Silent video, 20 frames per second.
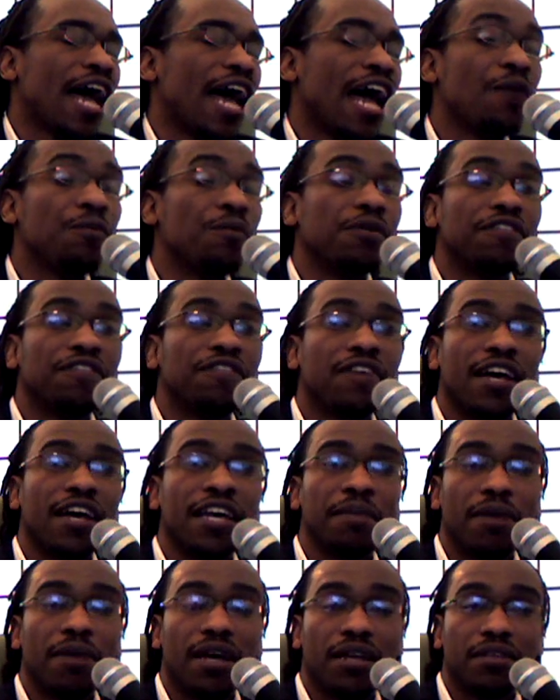I would
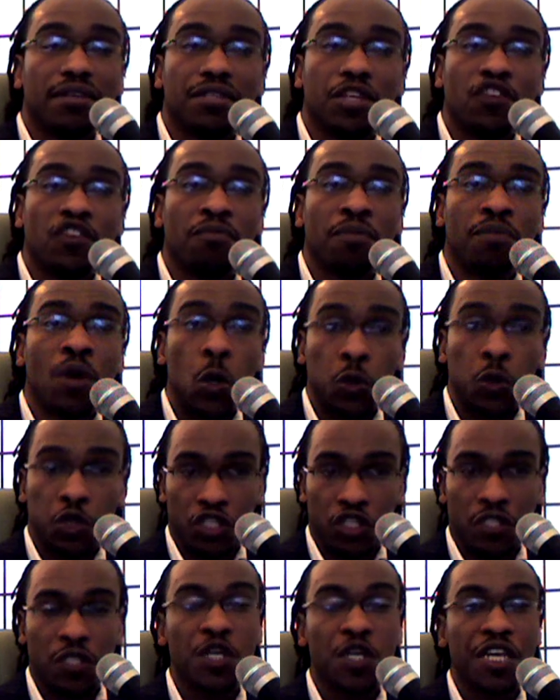find myself
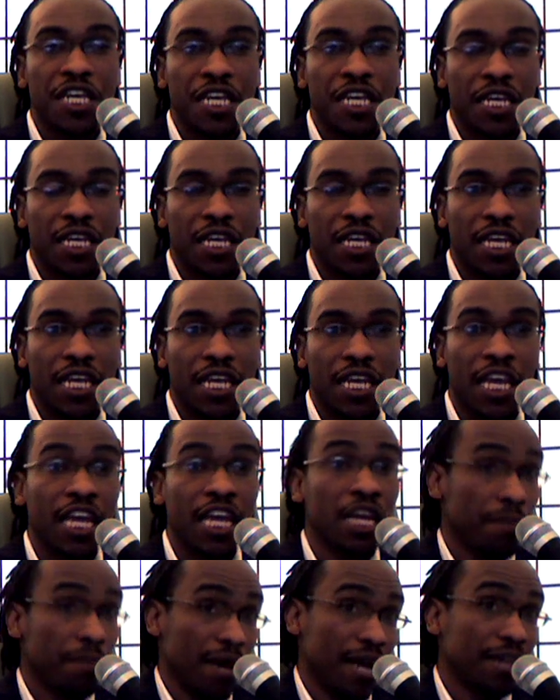boasting
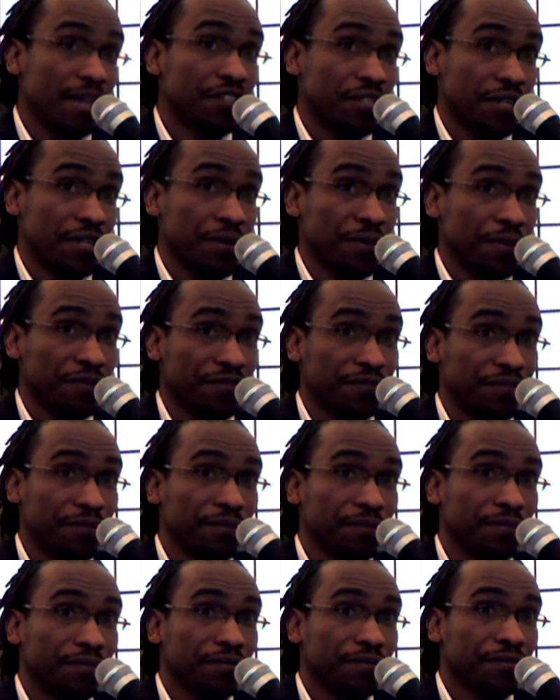in myself,
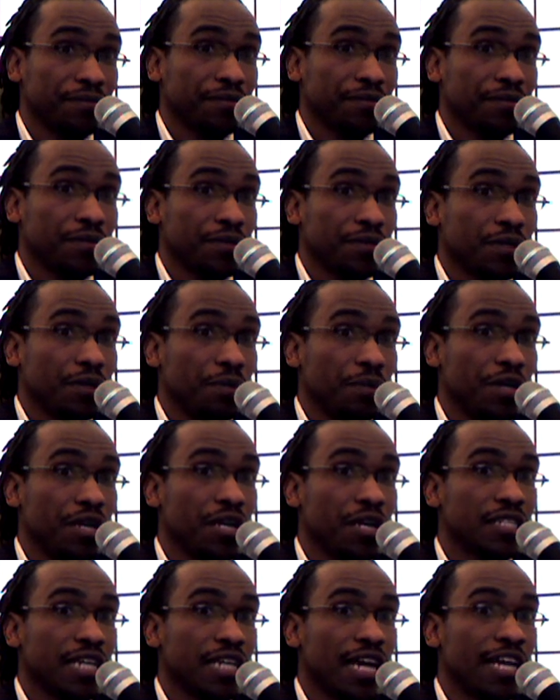
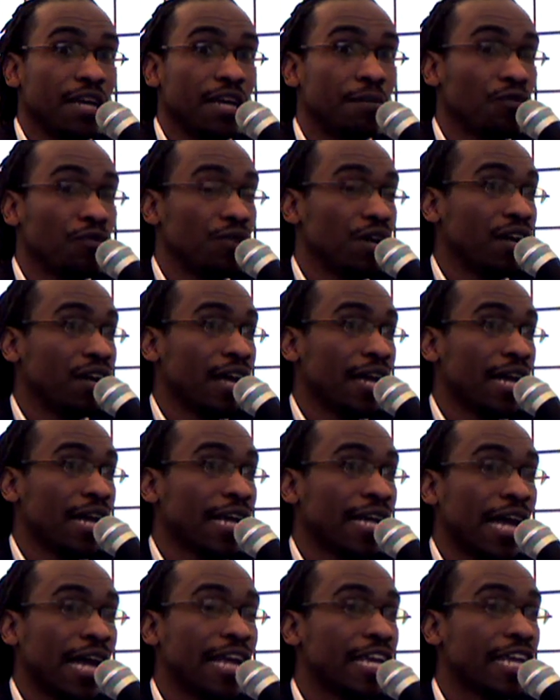because
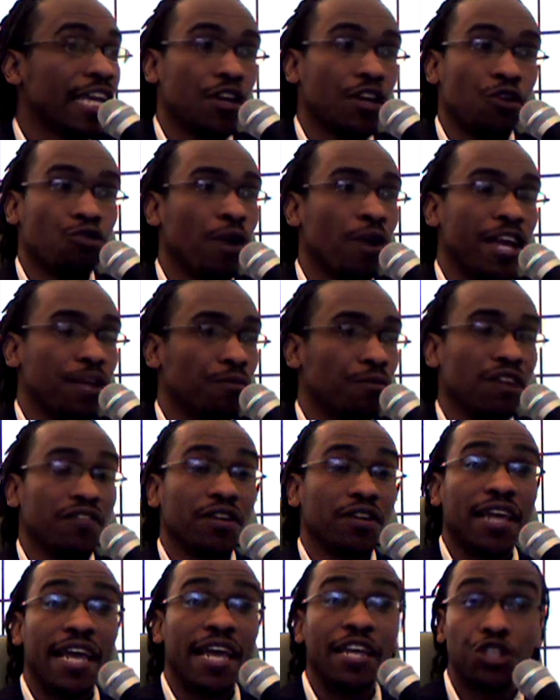I get great
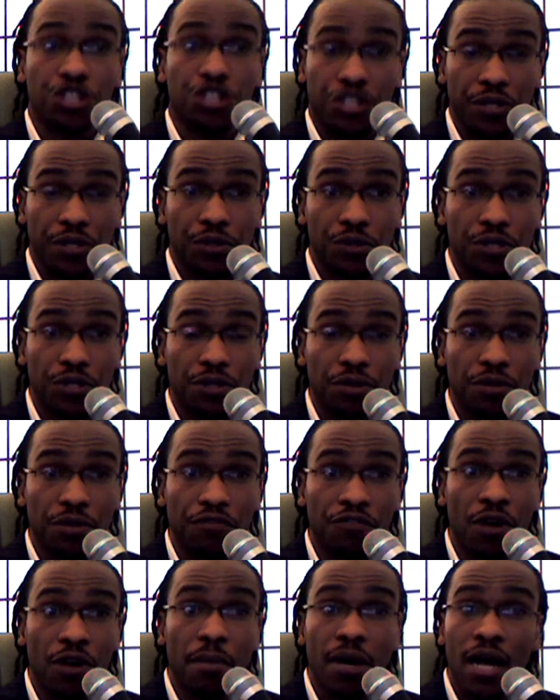revelations
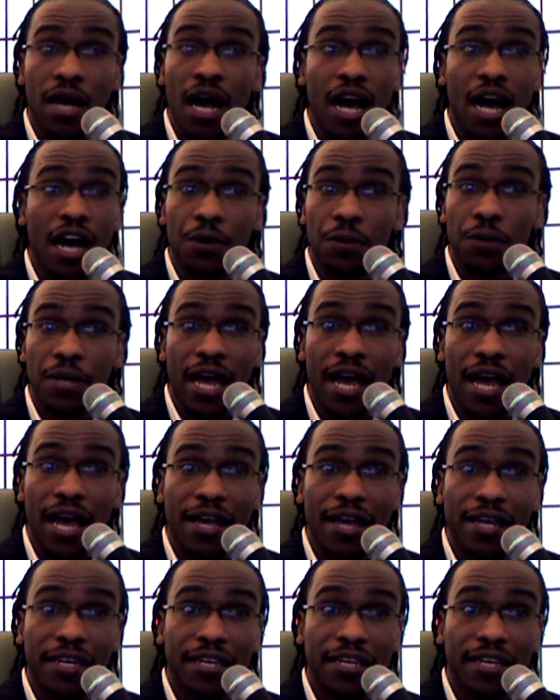from God on
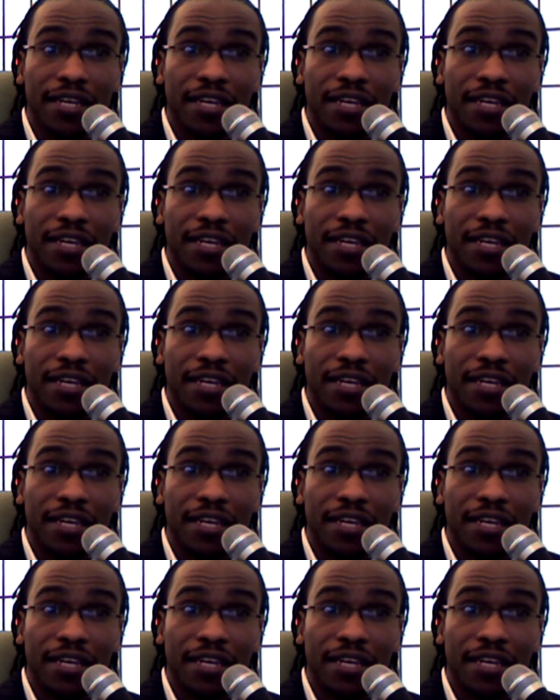high.